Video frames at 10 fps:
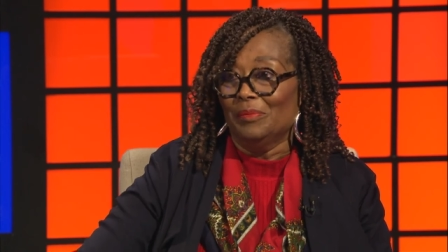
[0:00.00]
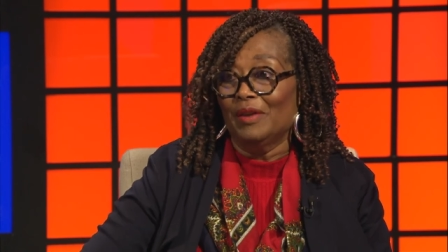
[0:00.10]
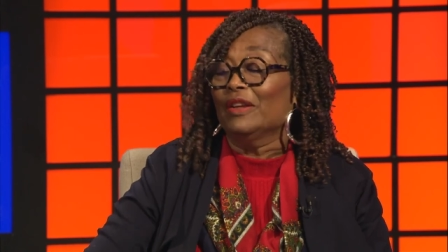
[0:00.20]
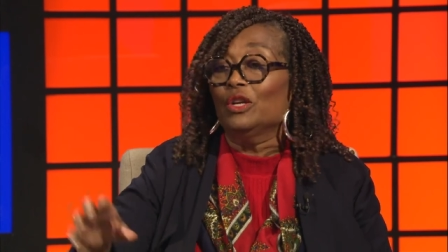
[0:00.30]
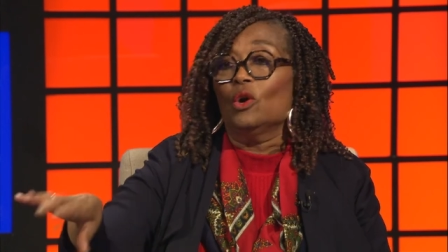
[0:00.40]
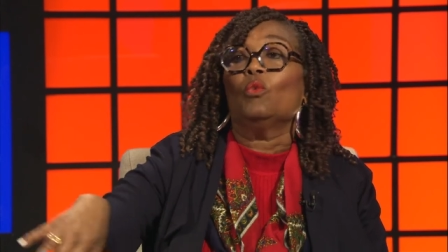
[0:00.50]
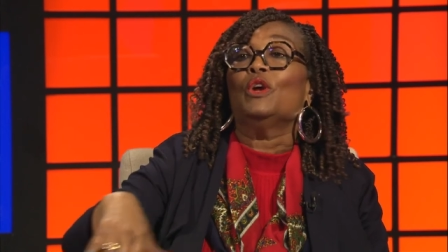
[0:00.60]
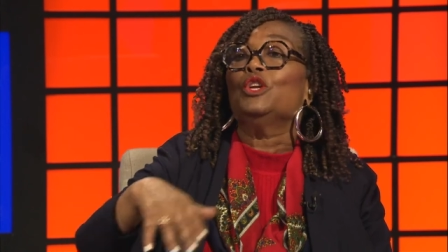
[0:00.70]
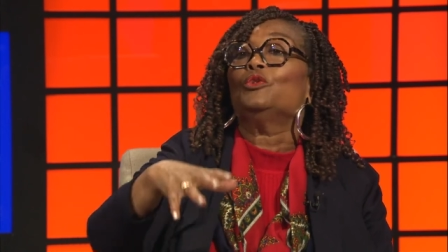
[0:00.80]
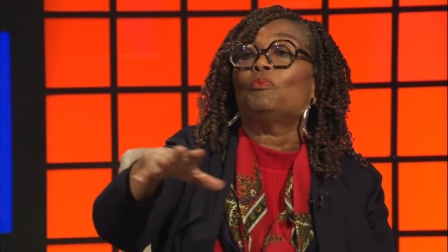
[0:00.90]
you know, when
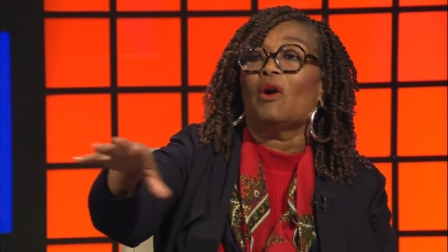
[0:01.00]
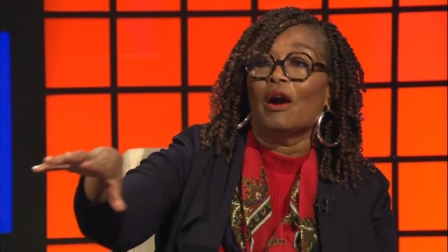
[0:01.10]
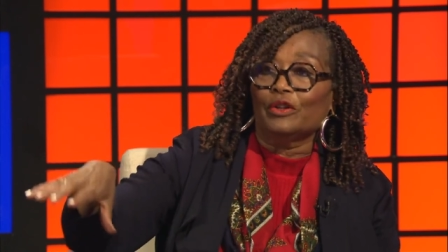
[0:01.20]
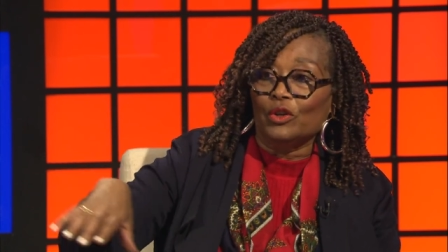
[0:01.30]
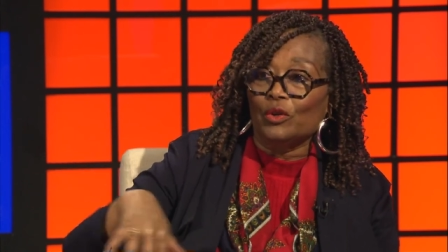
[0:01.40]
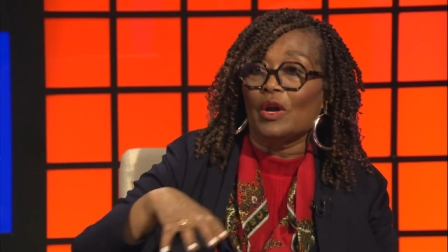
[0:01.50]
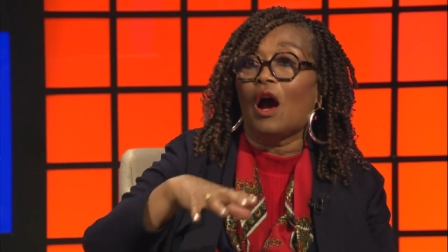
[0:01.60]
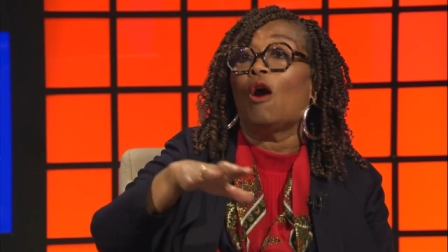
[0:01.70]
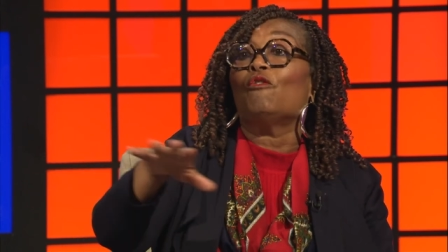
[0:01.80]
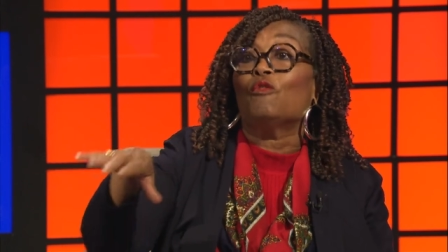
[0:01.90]
you partner
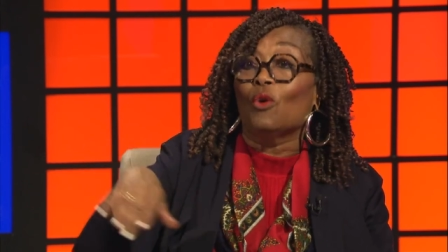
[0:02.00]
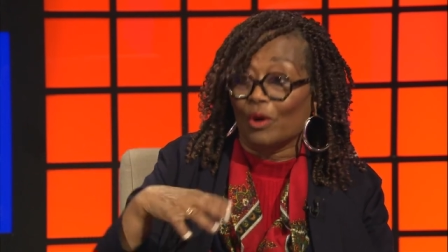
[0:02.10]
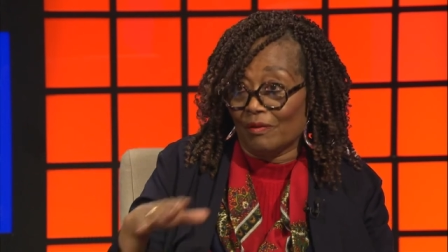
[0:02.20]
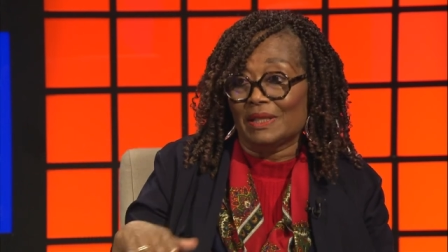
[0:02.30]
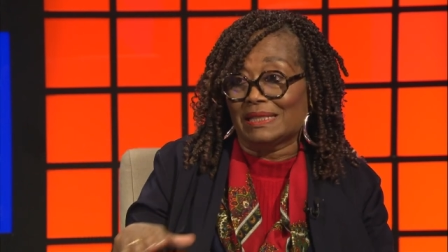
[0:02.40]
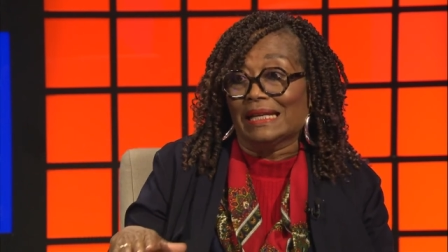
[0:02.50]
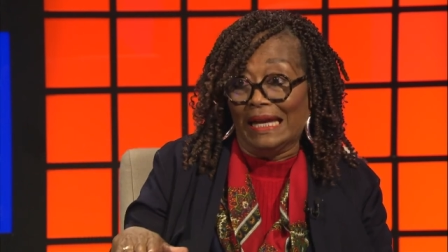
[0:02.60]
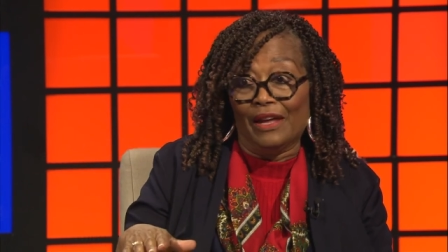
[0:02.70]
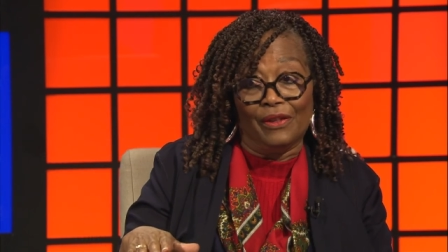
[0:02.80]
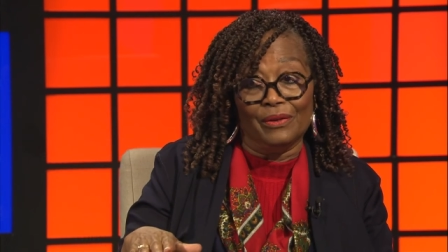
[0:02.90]
all four of us
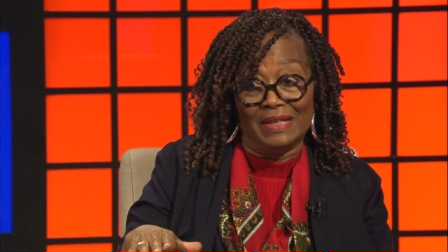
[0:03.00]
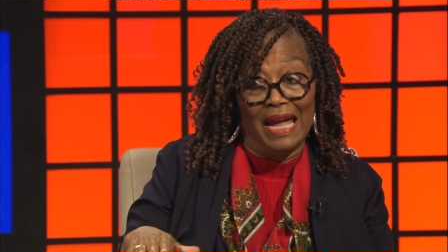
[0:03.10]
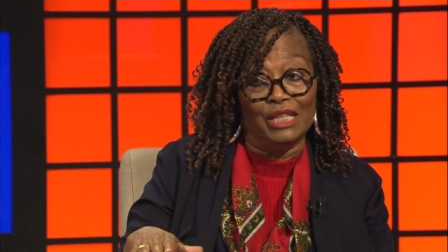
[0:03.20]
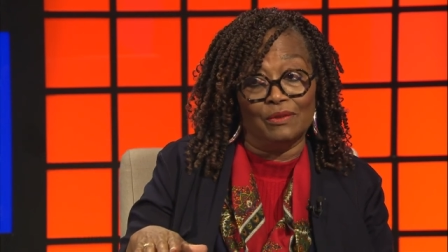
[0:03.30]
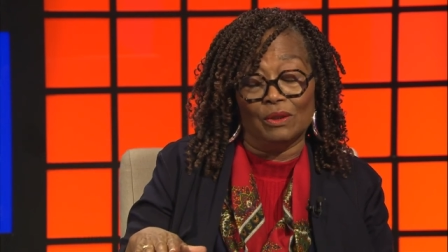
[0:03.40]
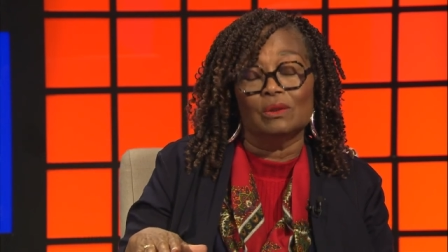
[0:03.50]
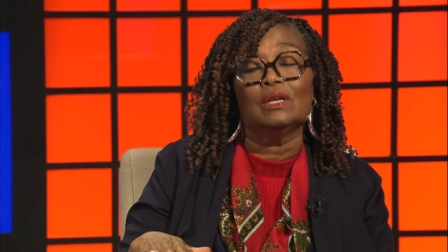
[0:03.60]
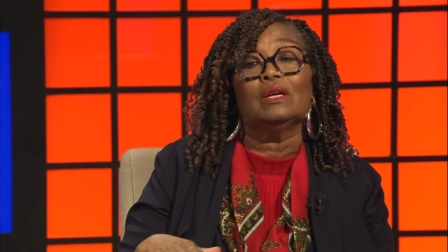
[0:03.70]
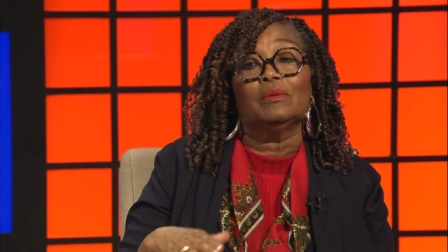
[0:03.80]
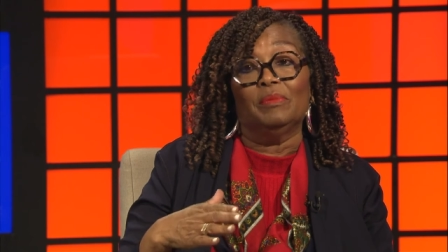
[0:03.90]
together, Nashville,
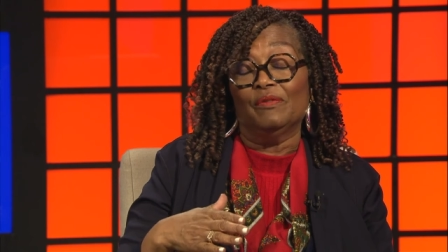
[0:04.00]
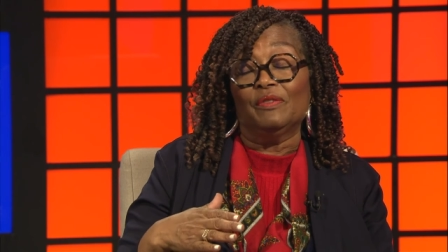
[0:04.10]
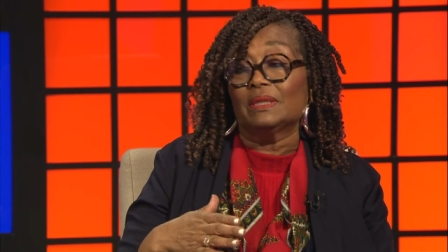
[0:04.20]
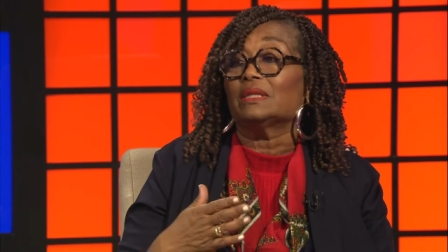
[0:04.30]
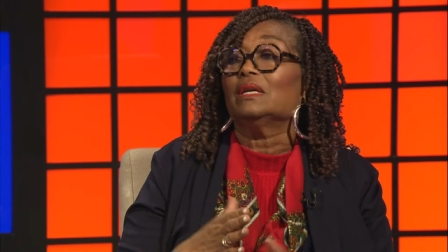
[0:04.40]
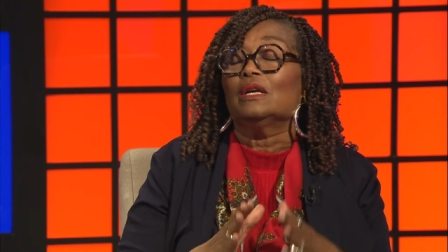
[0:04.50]
Memphis,